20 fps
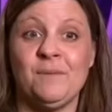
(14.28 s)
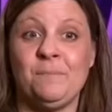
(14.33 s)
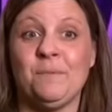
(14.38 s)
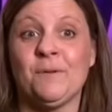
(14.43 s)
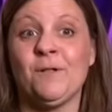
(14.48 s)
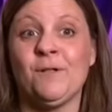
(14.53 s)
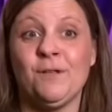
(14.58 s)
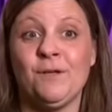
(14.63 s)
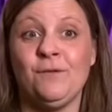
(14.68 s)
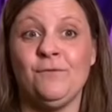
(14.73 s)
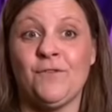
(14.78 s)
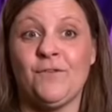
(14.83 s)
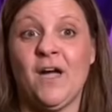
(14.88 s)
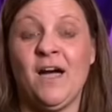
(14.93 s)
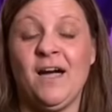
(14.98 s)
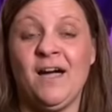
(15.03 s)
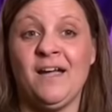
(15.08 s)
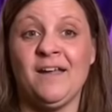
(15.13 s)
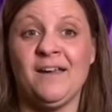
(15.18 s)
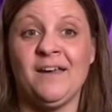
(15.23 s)
Typical, you've
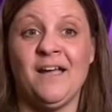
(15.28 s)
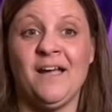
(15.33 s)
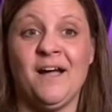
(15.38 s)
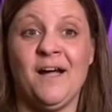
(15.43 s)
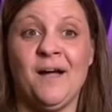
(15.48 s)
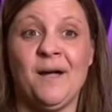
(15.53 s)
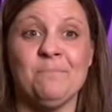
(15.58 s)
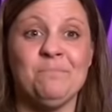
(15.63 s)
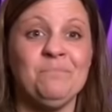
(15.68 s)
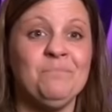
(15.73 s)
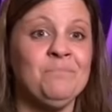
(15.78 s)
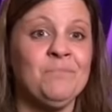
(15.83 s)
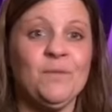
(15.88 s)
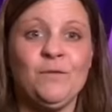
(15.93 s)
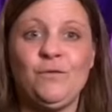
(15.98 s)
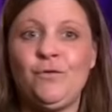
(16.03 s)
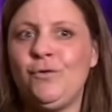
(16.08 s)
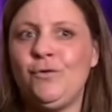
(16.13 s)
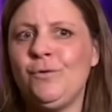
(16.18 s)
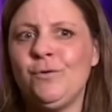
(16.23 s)
got um,
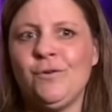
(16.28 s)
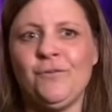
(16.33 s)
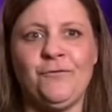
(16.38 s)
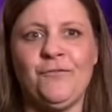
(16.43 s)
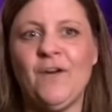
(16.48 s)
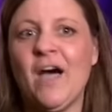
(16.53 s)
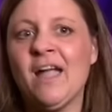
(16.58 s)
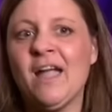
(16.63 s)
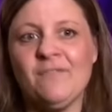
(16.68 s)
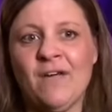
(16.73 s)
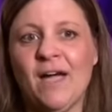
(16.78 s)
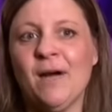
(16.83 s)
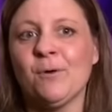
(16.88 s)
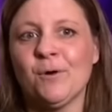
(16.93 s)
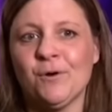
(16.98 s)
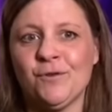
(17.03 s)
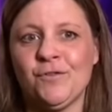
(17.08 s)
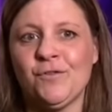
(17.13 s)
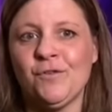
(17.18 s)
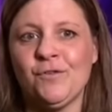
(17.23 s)
two to five
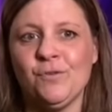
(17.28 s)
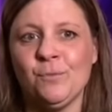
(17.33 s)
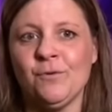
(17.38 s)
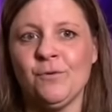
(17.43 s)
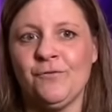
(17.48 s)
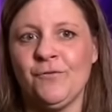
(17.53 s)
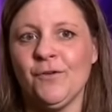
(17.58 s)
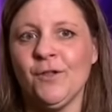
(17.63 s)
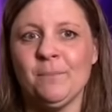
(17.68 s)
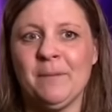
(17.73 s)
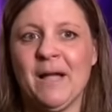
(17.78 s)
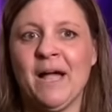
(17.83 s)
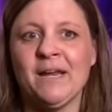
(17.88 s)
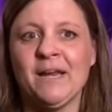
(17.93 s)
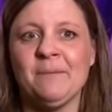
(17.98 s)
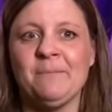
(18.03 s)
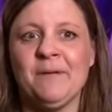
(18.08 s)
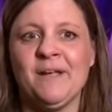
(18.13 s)
hours to do a full body